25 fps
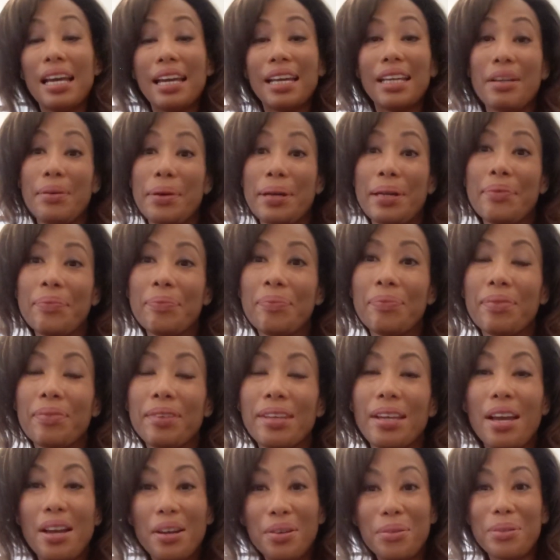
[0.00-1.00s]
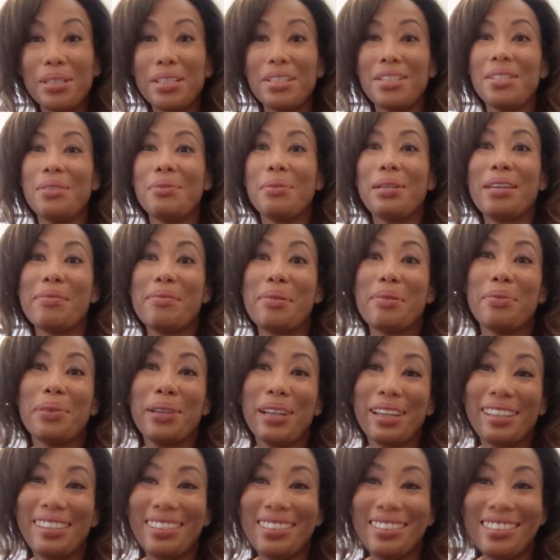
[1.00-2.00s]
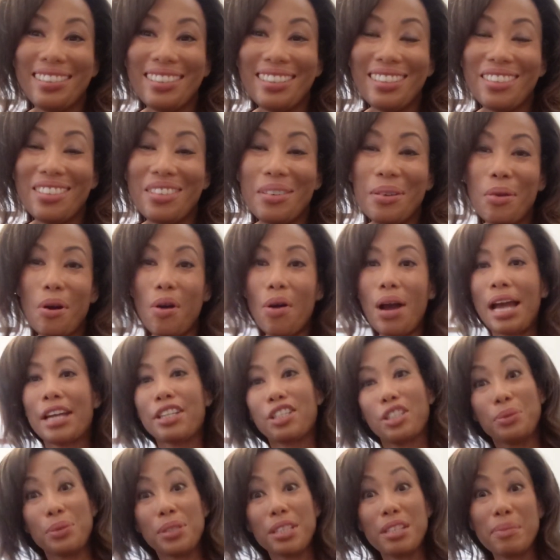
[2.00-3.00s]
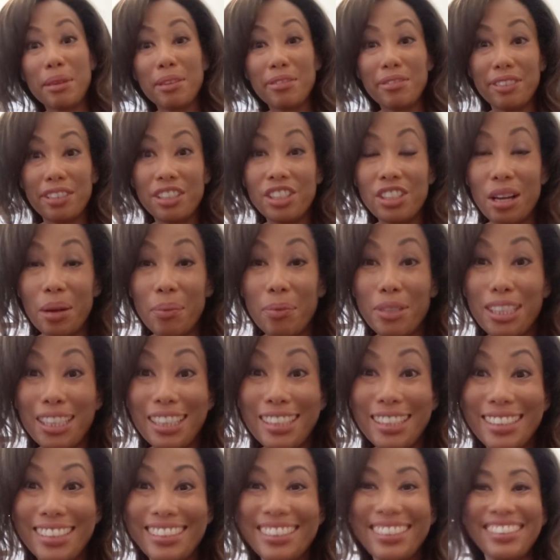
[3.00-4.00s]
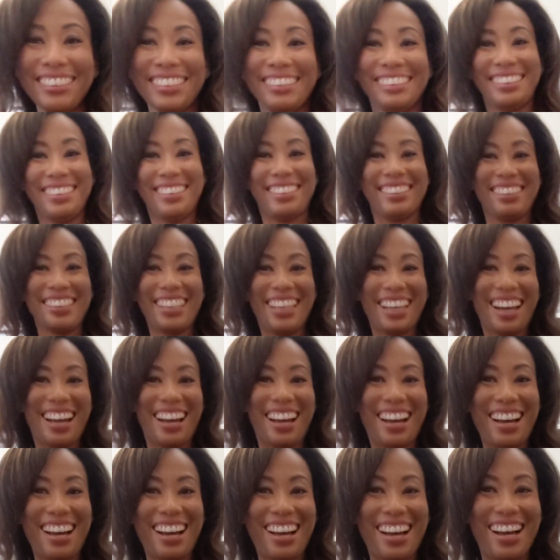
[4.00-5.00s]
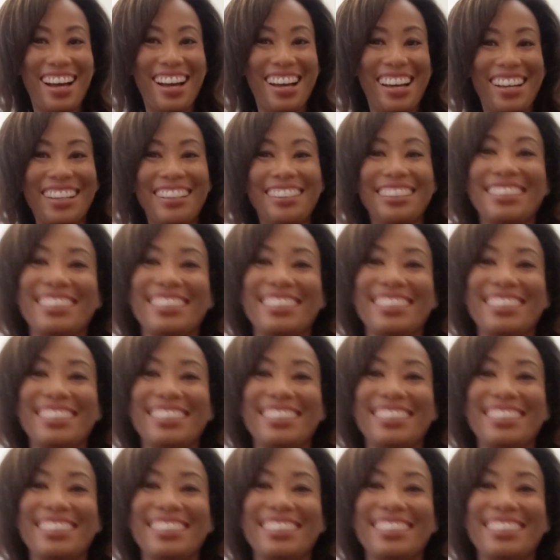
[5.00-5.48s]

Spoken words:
Anyway, want to see what I've been working on? Oh, actually, want to see my finished object? Ta-da!